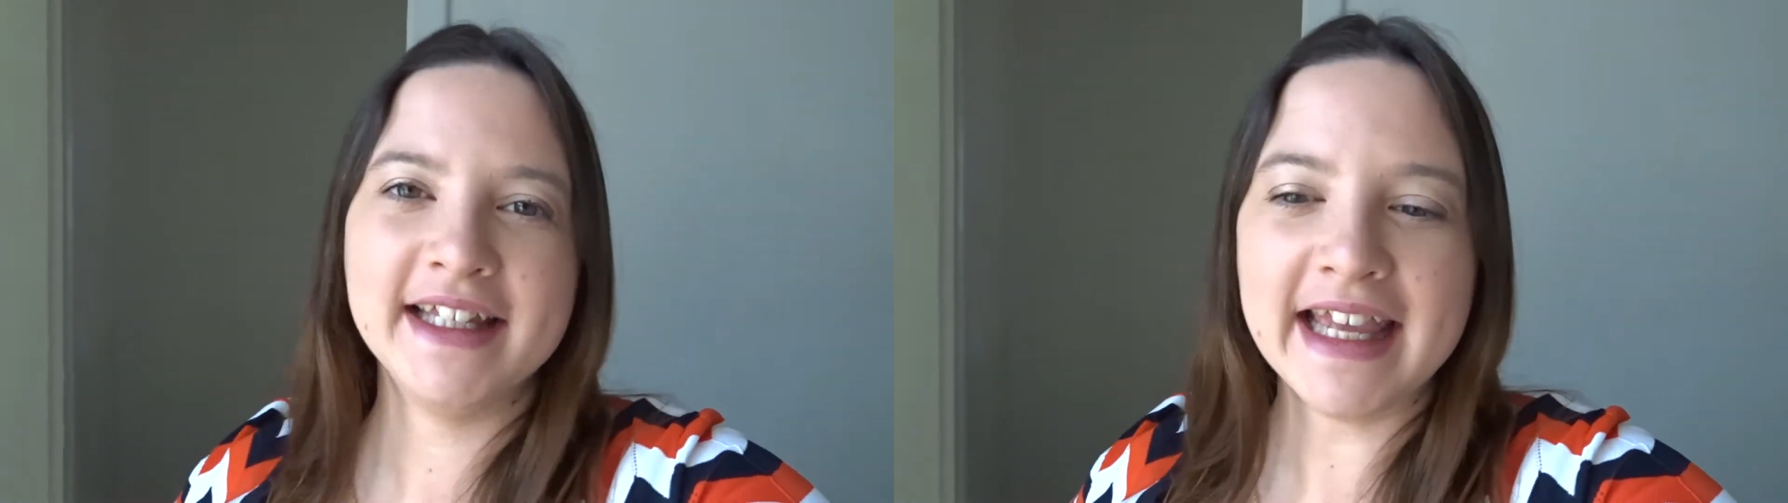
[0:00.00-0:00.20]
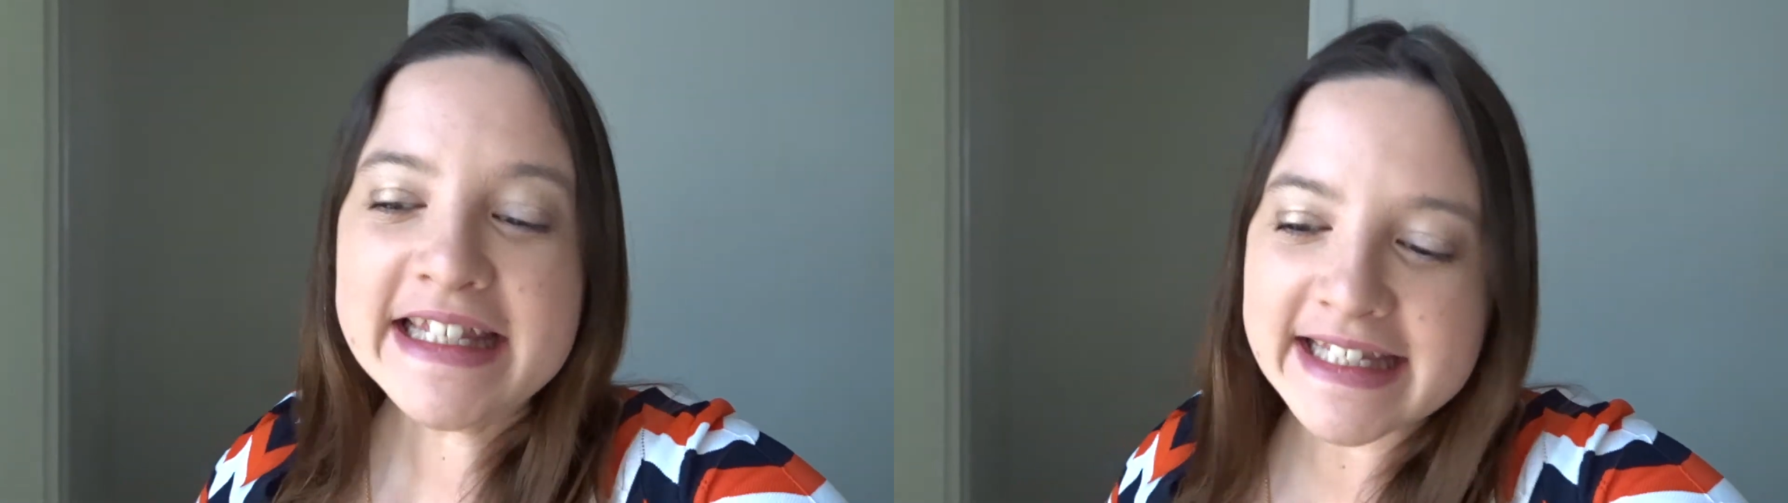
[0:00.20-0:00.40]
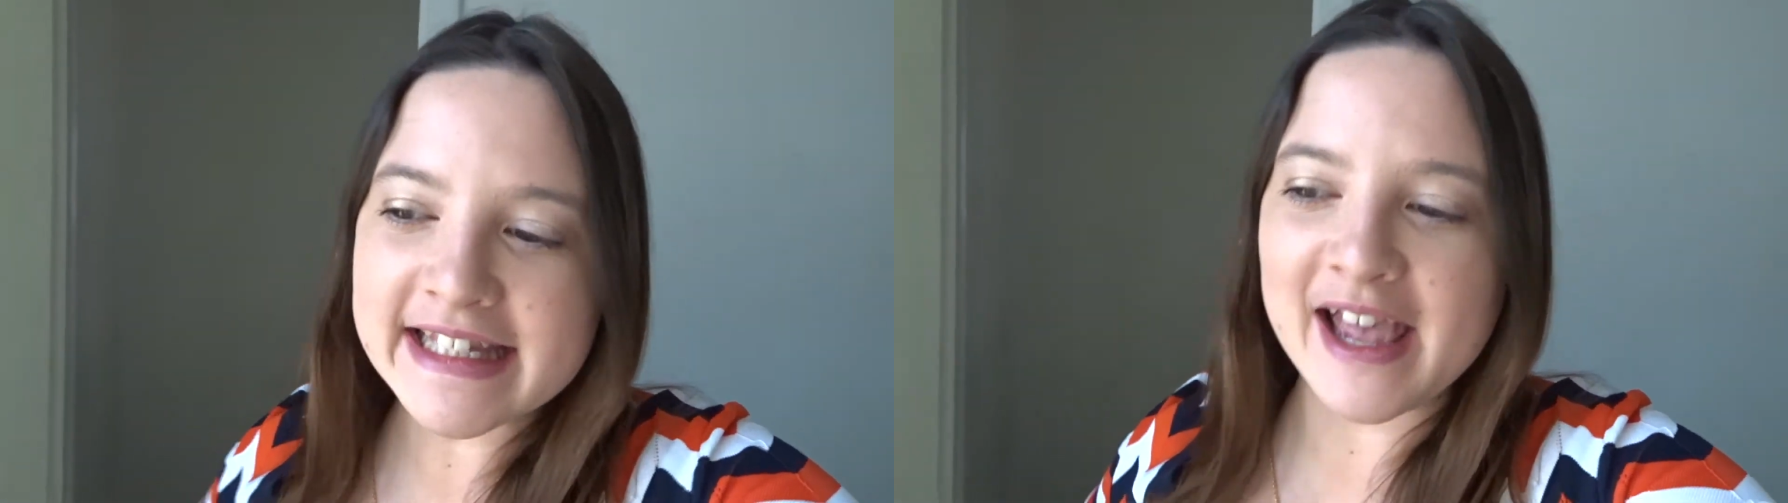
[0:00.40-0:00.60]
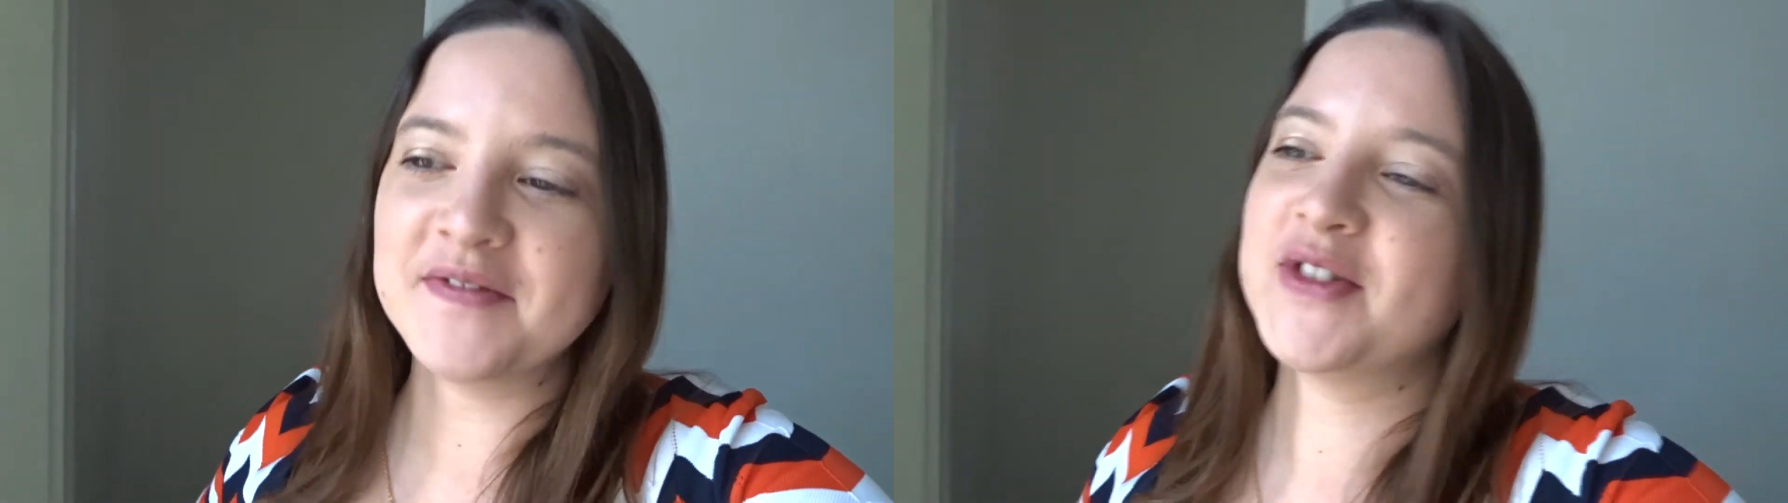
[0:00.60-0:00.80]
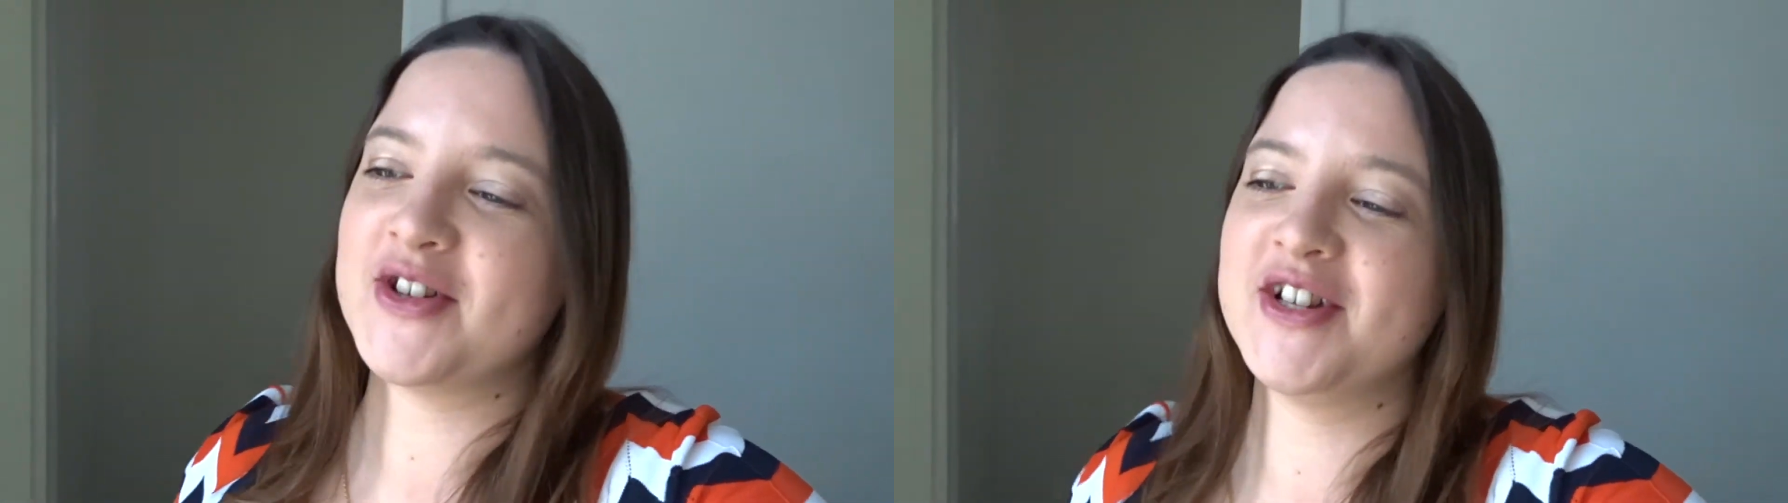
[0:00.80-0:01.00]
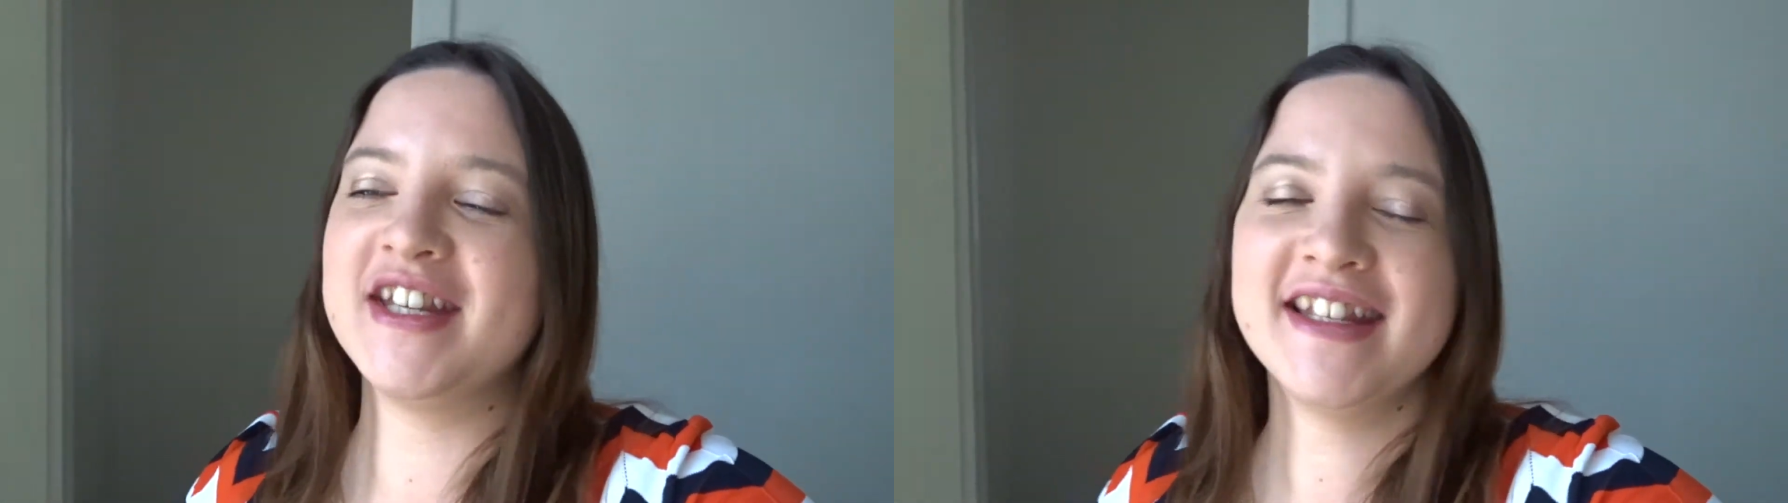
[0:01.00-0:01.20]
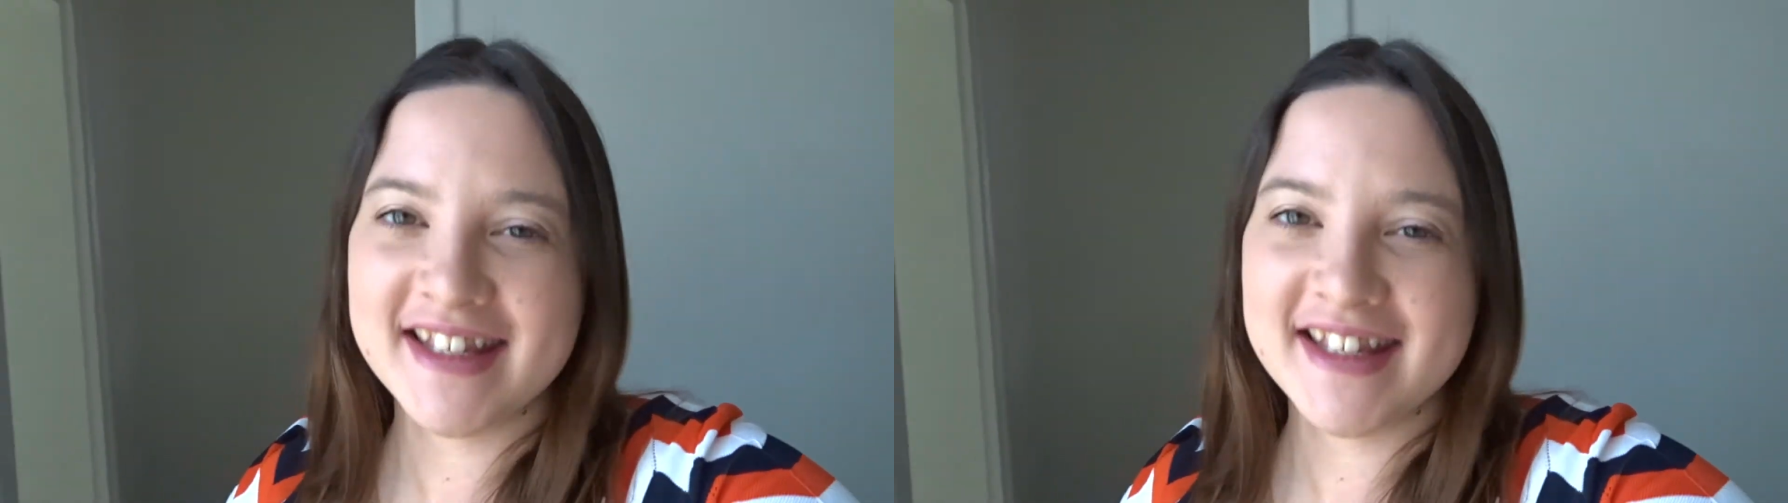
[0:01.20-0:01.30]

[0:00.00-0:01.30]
Yes, I've started a